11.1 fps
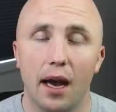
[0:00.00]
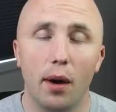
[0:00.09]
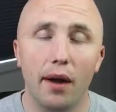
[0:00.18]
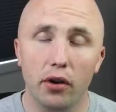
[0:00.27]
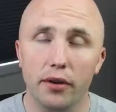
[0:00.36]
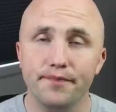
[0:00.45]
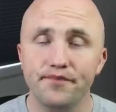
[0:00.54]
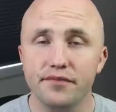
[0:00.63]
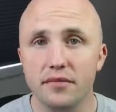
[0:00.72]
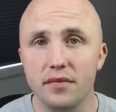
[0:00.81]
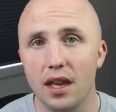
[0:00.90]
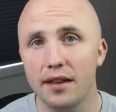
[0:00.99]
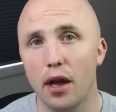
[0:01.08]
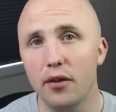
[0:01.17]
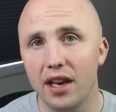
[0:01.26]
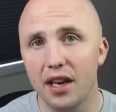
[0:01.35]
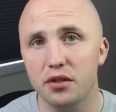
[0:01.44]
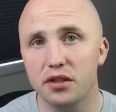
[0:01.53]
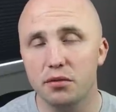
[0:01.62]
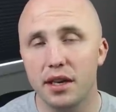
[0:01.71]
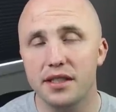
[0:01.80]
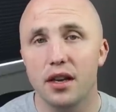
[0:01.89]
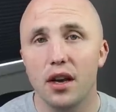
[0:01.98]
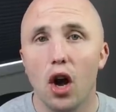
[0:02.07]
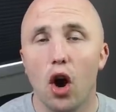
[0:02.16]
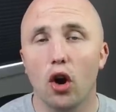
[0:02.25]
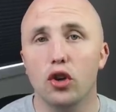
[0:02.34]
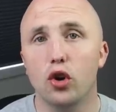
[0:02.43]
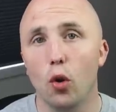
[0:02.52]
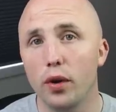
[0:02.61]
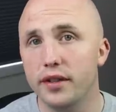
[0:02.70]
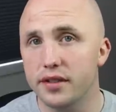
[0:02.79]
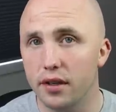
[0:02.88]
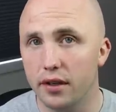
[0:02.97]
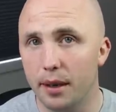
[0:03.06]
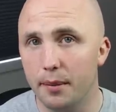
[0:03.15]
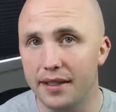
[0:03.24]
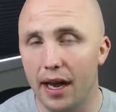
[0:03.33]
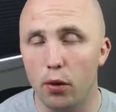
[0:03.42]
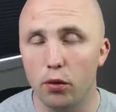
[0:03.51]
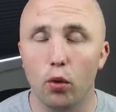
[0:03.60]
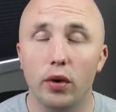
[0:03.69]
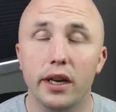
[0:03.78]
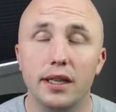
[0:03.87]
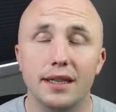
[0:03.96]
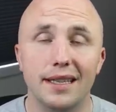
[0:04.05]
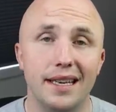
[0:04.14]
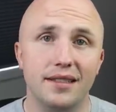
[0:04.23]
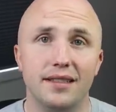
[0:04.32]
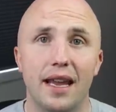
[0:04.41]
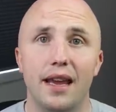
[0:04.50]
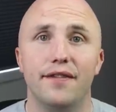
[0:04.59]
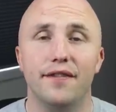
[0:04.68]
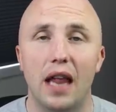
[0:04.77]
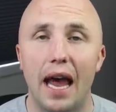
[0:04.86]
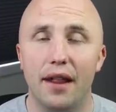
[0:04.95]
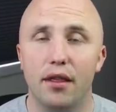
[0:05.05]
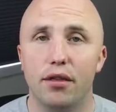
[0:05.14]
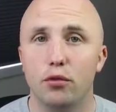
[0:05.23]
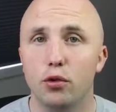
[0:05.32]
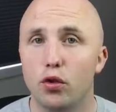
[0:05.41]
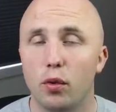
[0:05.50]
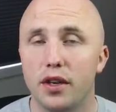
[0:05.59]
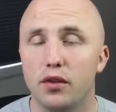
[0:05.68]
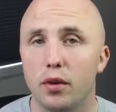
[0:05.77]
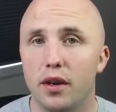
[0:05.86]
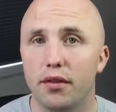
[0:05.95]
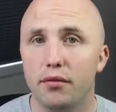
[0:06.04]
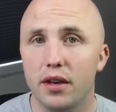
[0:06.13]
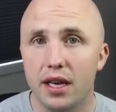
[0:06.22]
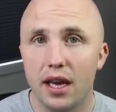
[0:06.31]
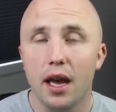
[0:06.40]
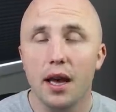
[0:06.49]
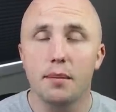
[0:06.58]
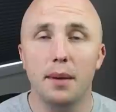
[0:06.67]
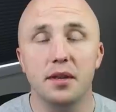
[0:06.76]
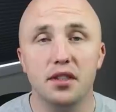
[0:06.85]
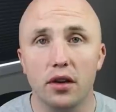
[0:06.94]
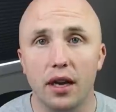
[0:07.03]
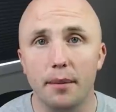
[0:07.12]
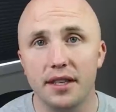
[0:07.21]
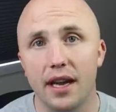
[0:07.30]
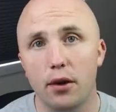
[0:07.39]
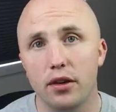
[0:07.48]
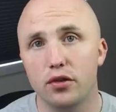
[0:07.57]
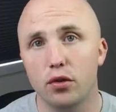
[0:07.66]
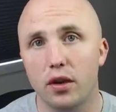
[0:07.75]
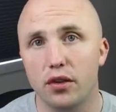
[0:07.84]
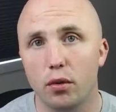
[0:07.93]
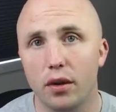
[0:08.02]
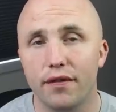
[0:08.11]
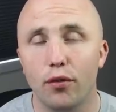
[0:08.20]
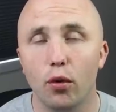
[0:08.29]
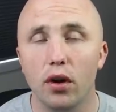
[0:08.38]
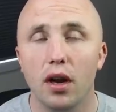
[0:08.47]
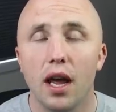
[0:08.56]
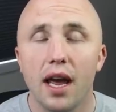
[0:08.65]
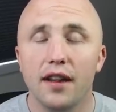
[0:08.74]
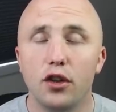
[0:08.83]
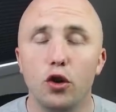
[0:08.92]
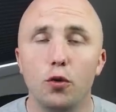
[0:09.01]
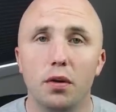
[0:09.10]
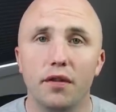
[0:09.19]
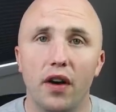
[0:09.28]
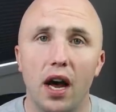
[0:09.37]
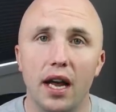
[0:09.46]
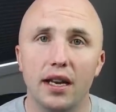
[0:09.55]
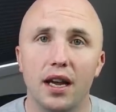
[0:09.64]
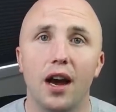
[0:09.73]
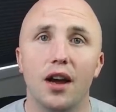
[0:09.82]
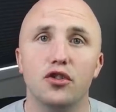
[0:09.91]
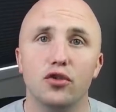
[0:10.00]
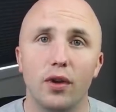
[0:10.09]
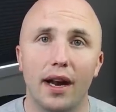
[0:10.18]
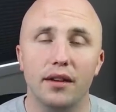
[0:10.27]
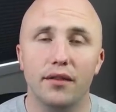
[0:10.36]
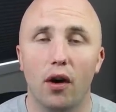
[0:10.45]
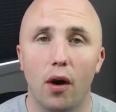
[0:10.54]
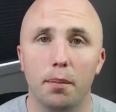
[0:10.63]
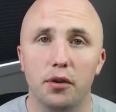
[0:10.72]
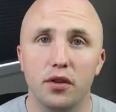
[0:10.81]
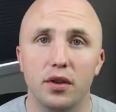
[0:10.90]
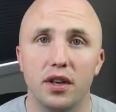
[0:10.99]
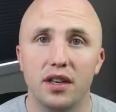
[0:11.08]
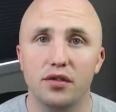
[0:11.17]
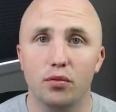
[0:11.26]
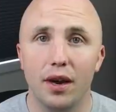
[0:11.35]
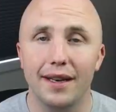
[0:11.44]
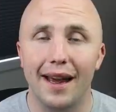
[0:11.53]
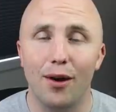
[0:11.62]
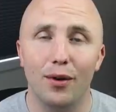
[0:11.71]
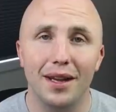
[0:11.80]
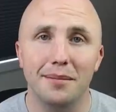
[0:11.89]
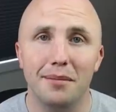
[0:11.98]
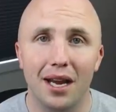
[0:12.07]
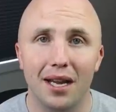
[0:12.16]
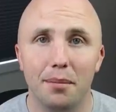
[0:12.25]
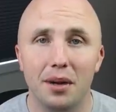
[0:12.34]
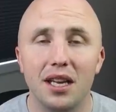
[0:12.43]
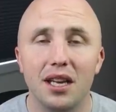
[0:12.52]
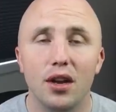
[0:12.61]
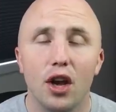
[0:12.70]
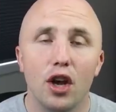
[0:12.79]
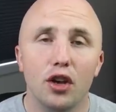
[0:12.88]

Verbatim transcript: However, now that interest rates are going to start coming down, or at least stay flat through 2023, maybe start coming down in 2024, they do provide attractive opportunities right now, in my opinion,